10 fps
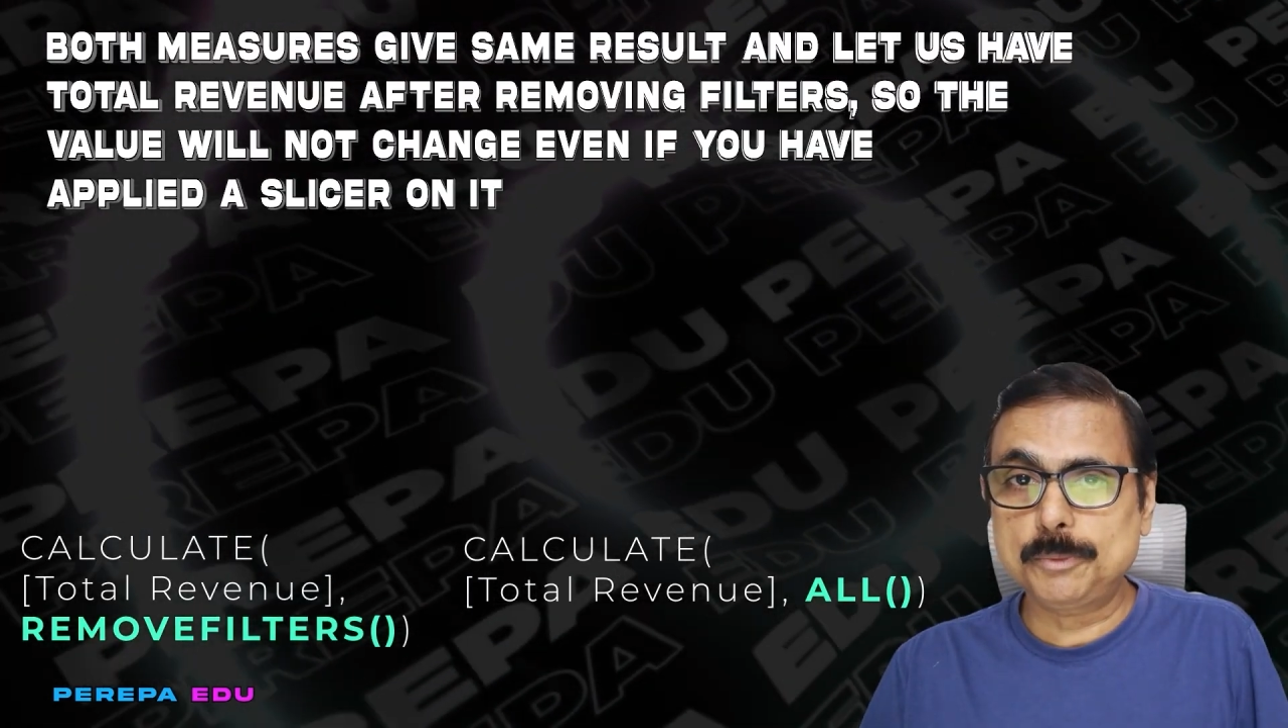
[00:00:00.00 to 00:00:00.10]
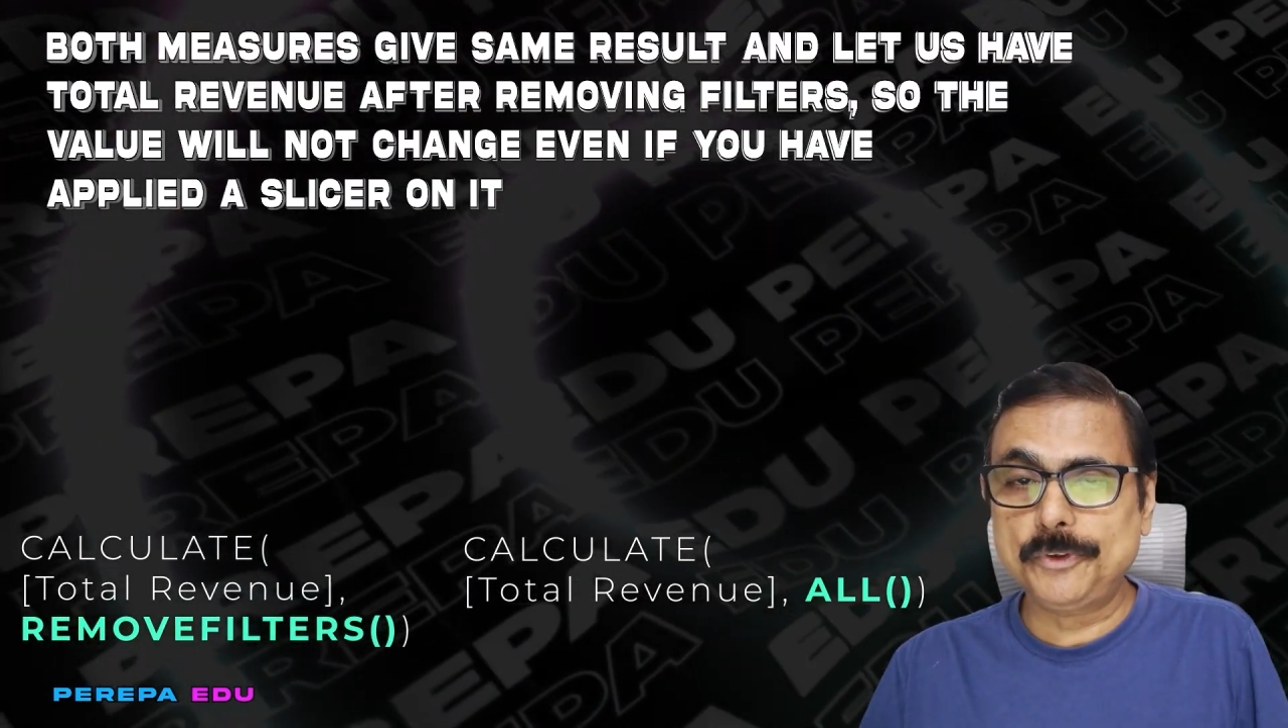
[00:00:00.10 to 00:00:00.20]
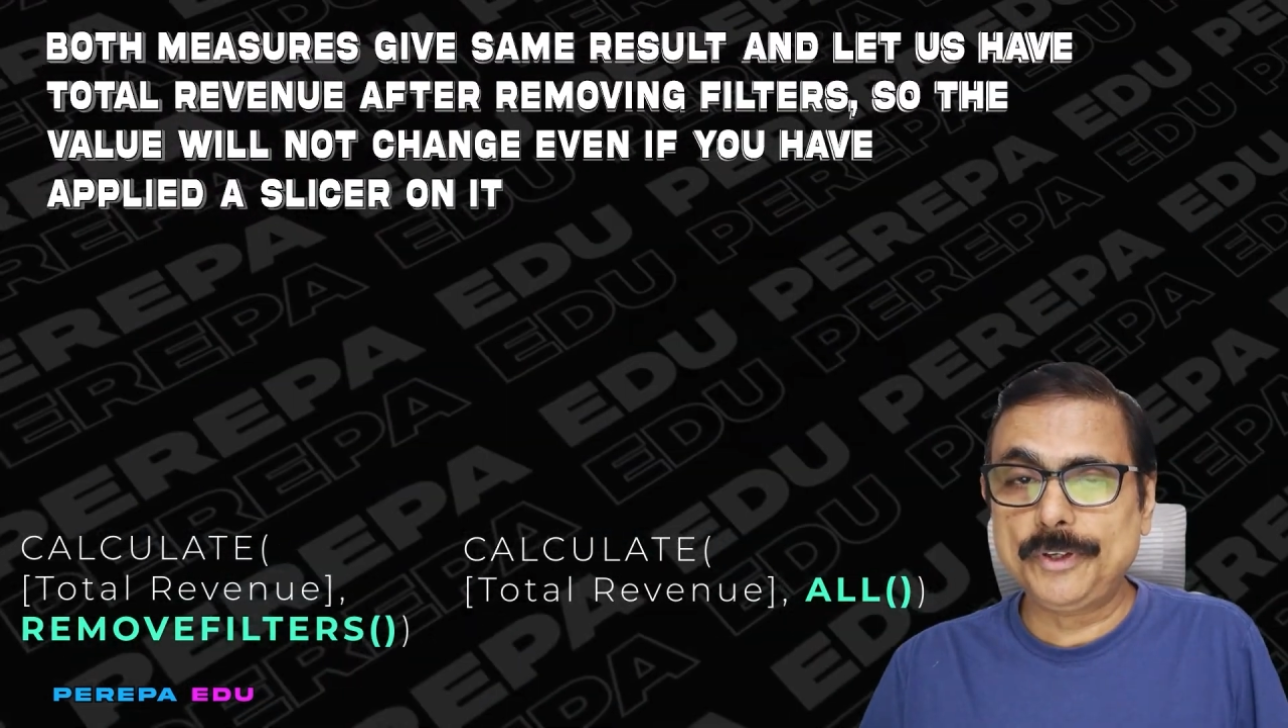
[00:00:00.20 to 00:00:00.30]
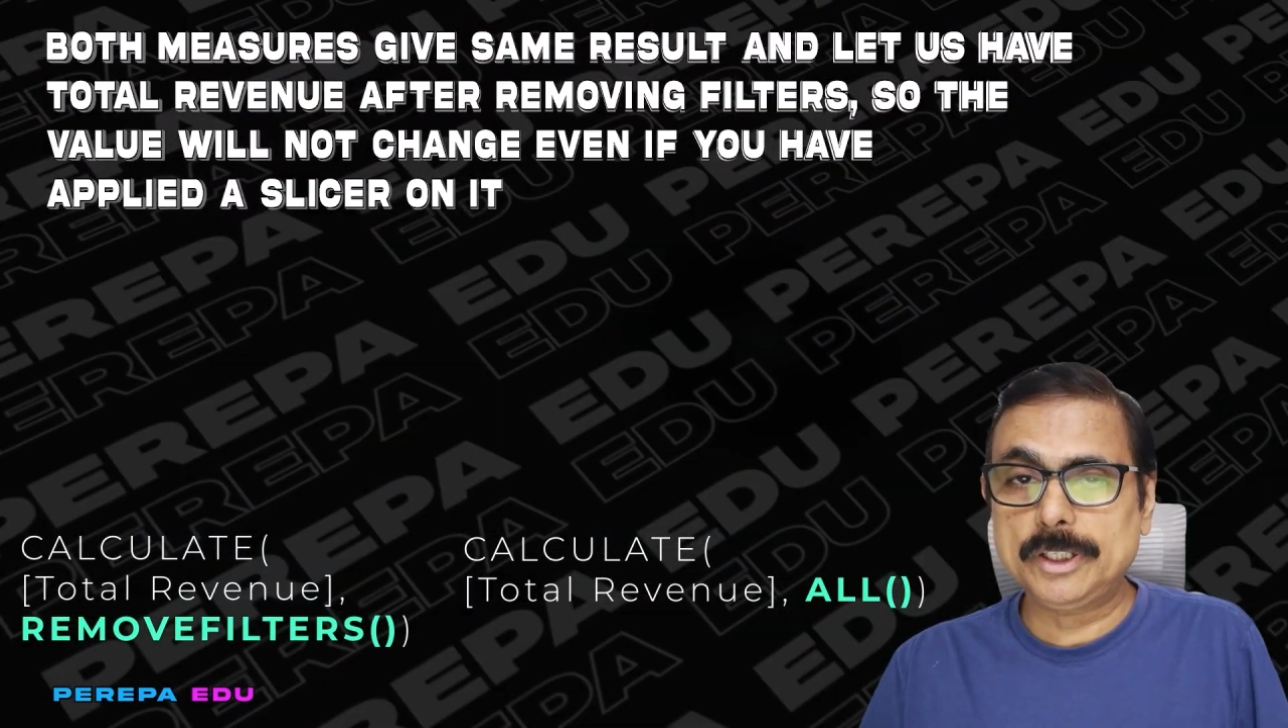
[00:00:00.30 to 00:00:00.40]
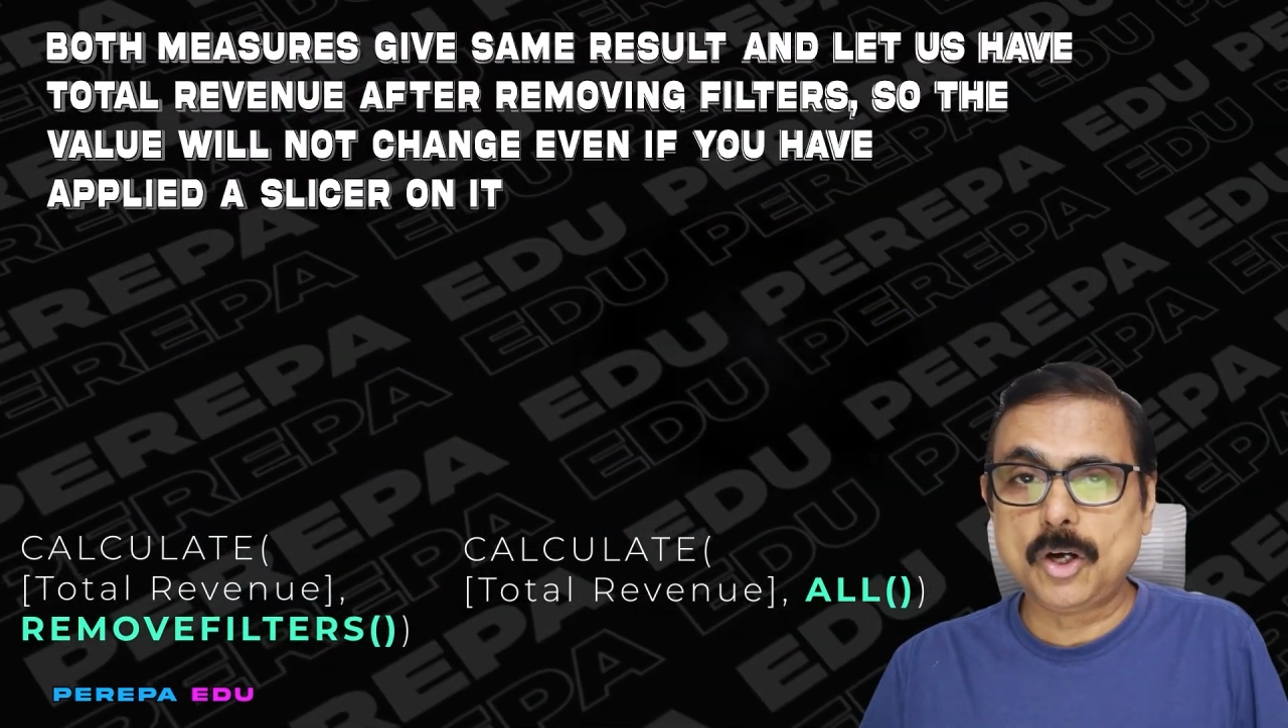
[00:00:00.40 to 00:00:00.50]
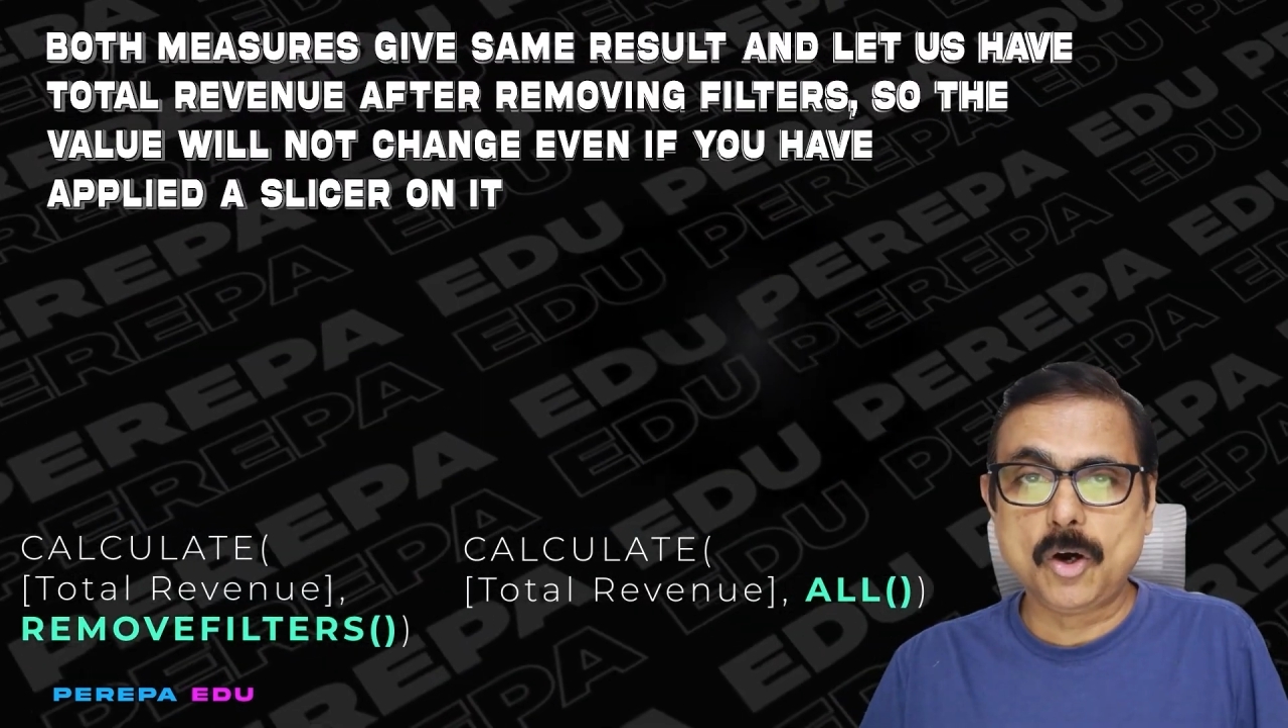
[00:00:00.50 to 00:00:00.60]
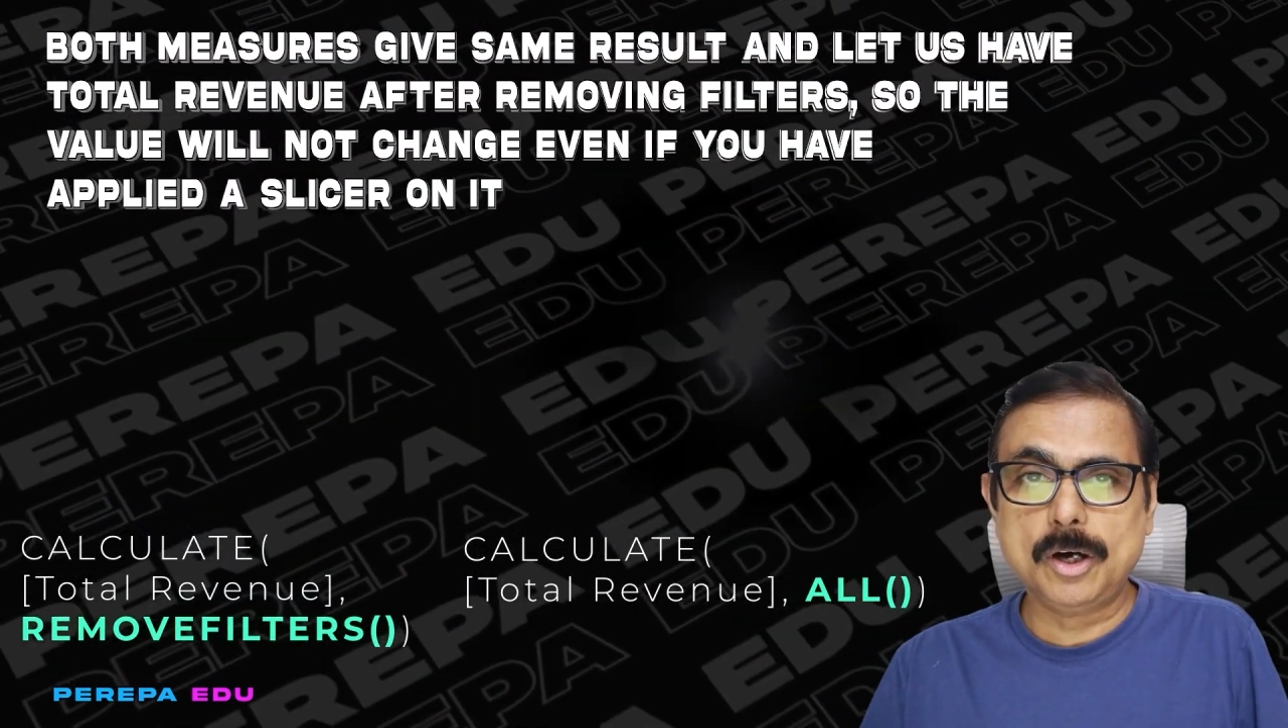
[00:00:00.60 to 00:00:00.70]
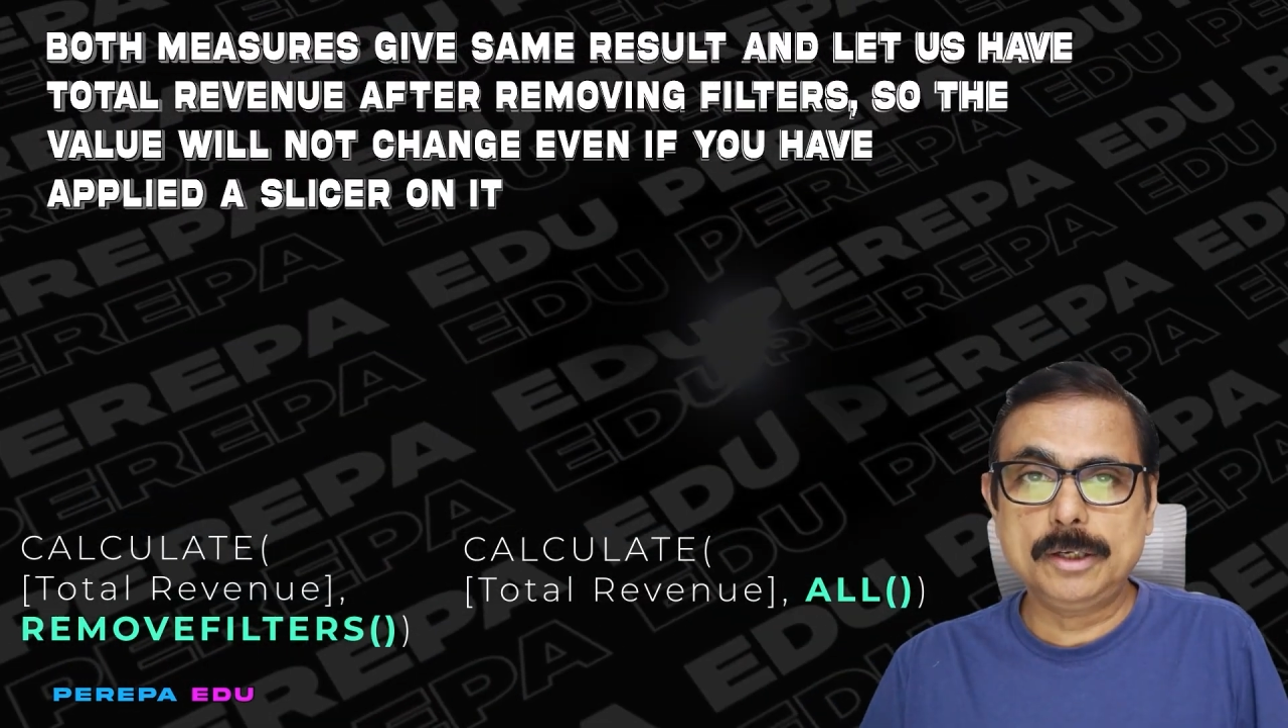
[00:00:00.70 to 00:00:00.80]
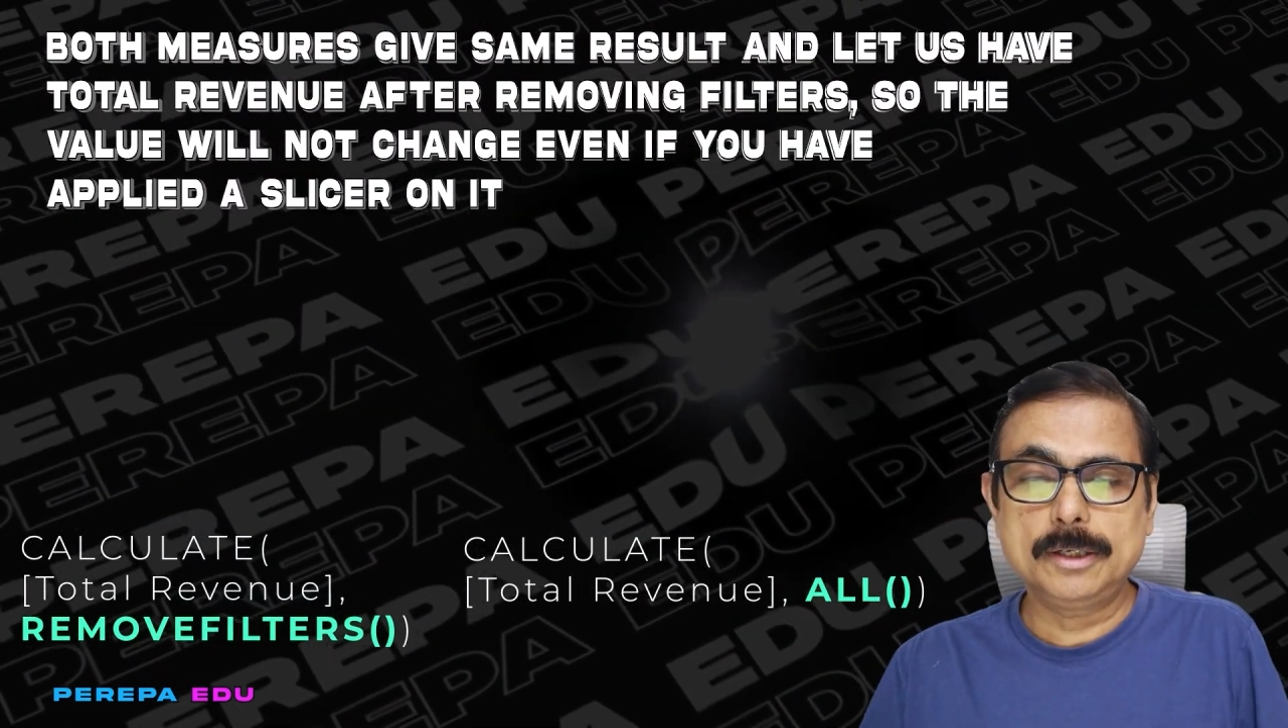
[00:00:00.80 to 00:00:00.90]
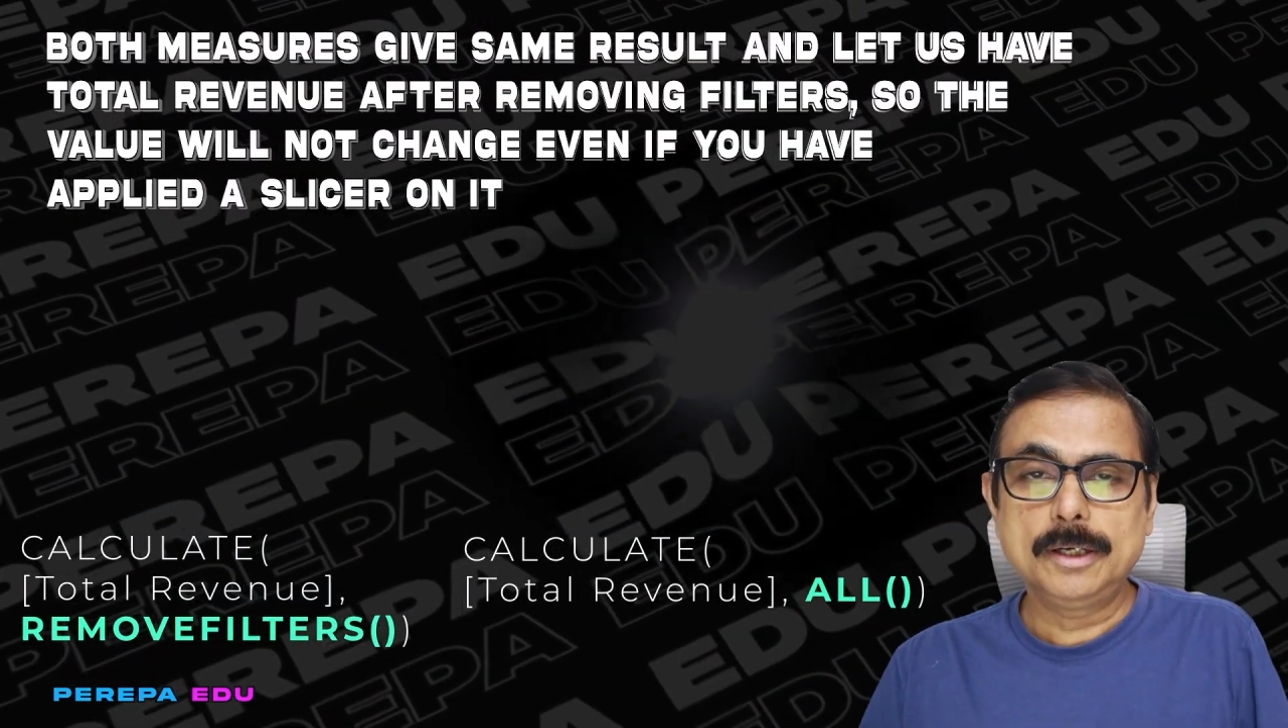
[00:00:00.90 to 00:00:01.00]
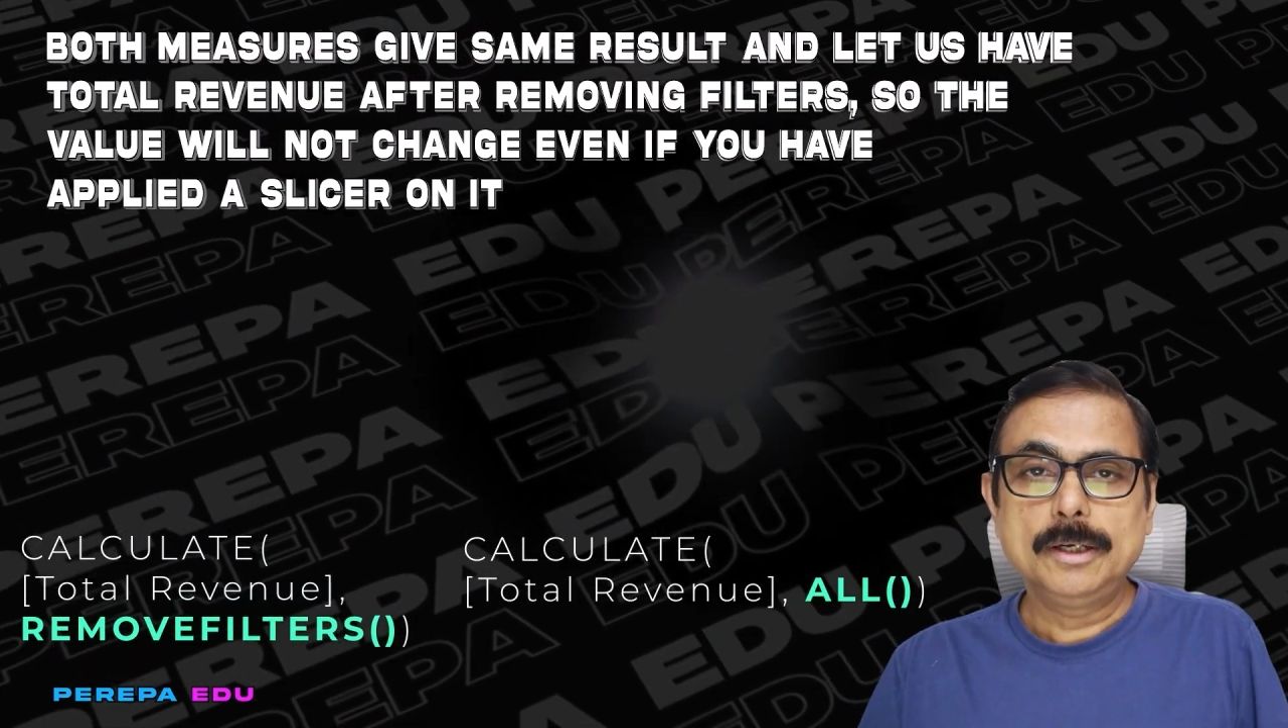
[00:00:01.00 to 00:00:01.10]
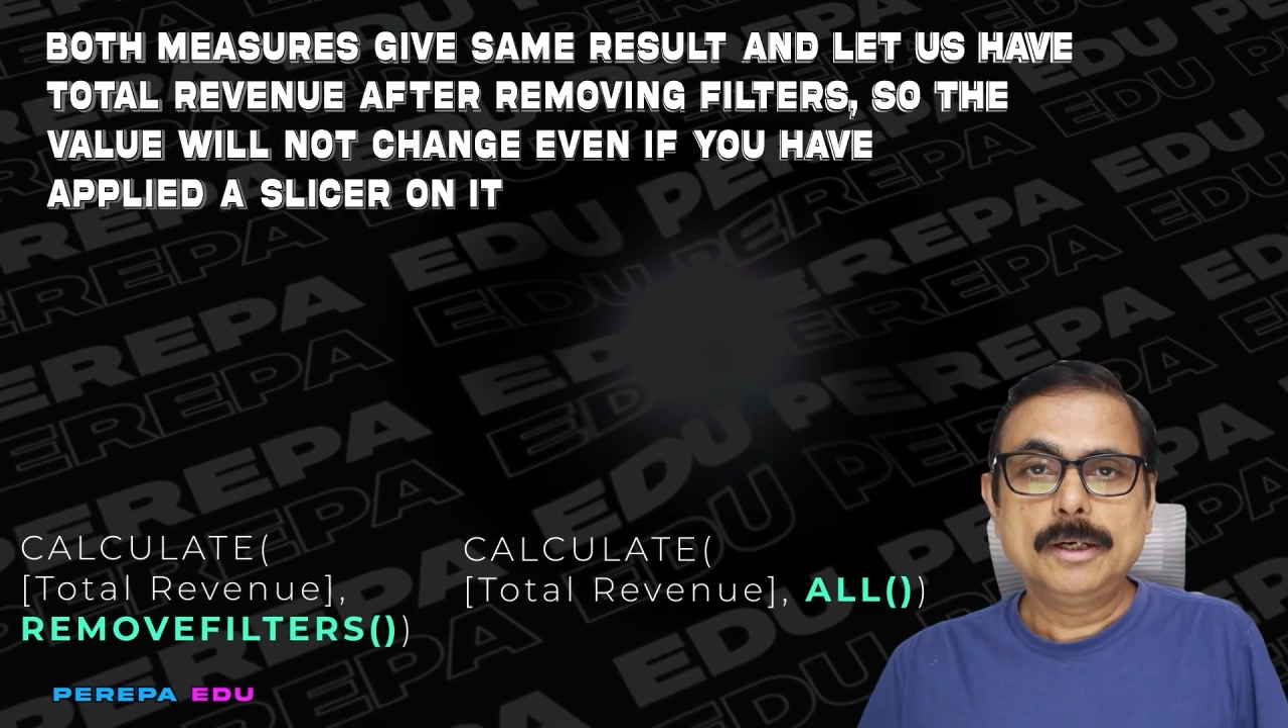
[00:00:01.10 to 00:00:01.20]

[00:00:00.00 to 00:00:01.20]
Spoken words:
between all